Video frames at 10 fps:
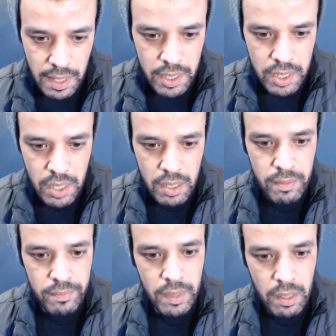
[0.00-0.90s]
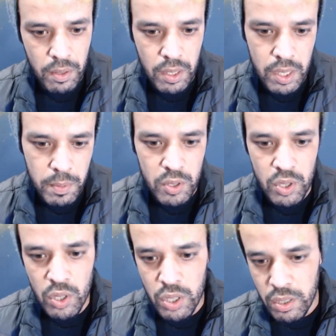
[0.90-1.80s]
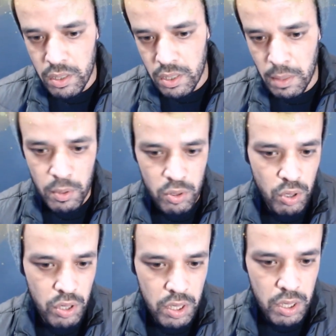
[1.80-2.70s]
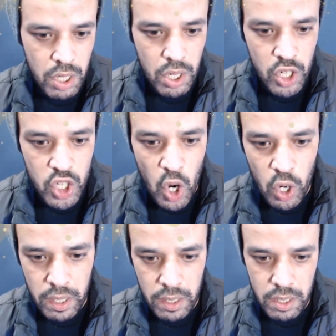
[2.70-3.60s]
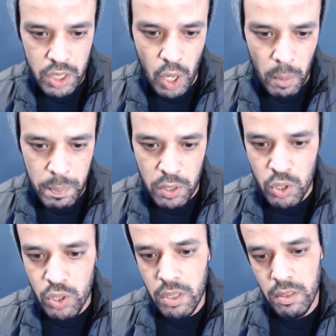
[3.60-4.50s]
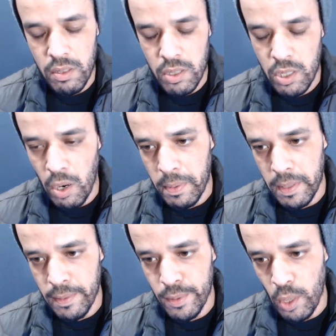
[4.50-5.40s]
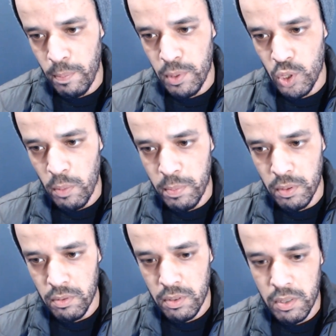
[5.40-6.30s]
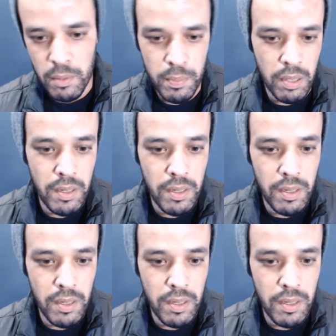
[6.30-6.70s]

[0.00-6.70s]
Okay, champion Georgia, champion Georgia. Shocking, champion Georgia, champion, champ, champion, champion.